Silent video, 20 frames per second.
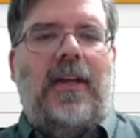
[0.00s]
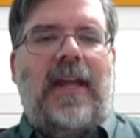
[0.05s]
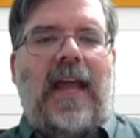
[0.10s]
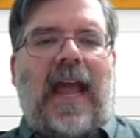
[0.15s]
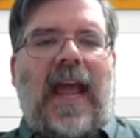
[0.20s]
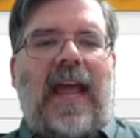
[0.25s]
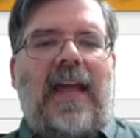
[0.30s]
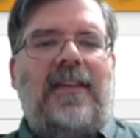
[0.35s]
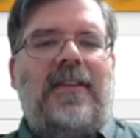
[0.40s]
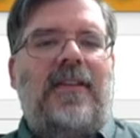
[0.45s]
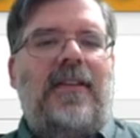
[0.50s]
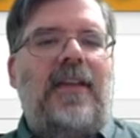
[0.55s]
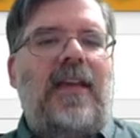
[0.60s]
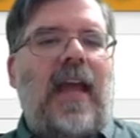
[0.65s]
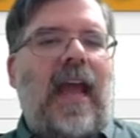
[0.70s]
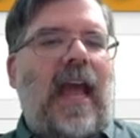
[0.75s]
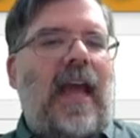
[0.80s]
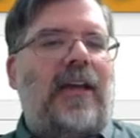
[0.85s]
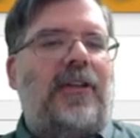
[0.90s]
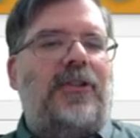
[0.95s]
to add to the
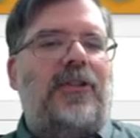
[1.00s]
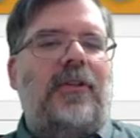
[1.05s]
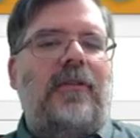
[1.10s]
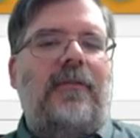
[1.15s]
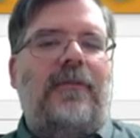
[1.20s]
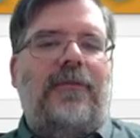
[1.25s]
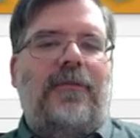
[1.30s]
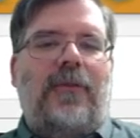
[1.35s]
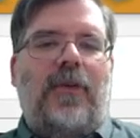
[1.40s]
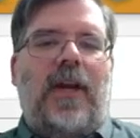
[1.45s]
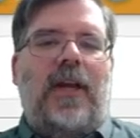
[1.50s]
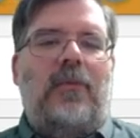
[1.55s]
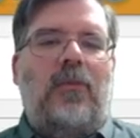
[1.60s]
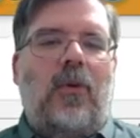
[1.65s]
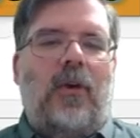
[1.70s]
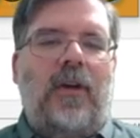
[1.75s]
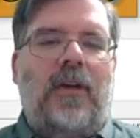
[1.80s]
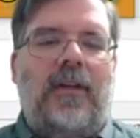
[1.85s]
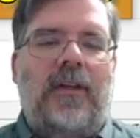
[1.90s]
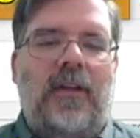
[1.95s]
action
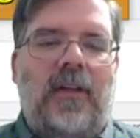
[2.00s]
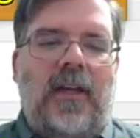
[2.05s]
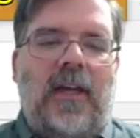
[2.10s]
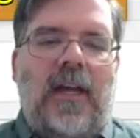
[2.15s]
framework.